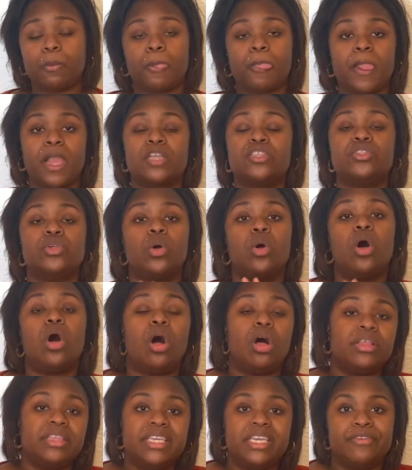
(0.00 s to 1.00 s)
So
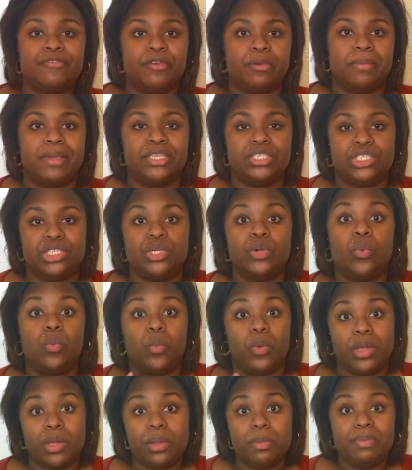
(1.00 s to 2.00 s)
all the information
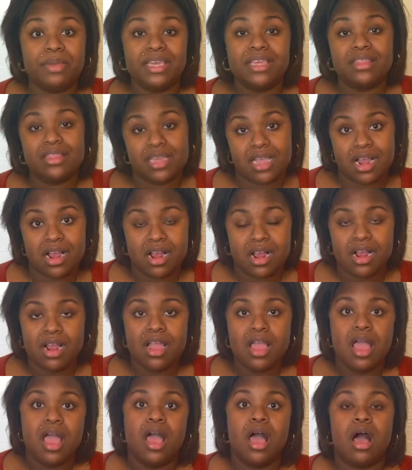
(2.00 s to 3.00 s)
will be there
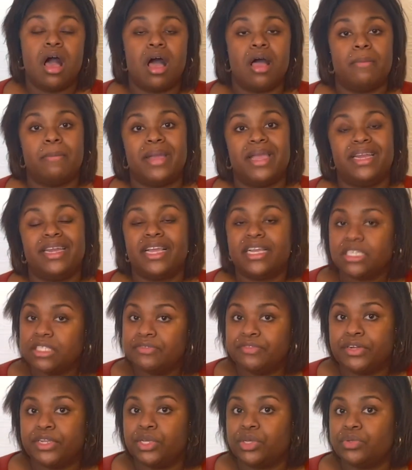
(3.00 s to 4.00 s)
on my next
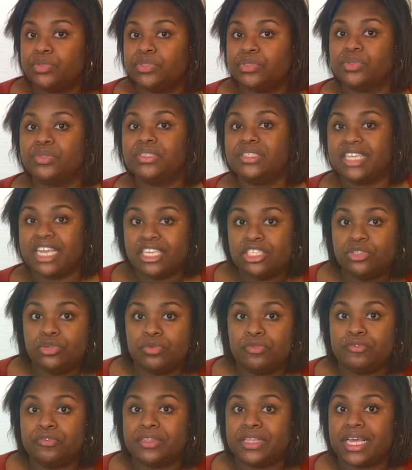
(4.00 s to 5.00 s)
video, so stay
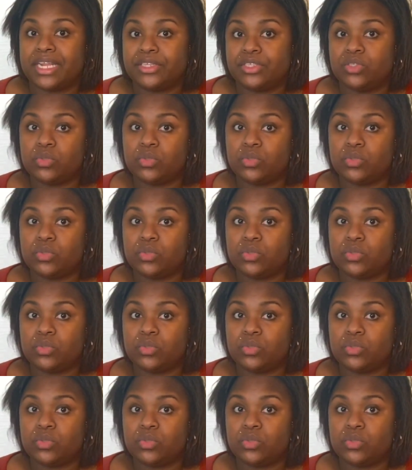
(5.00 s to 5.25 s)
tuned for that as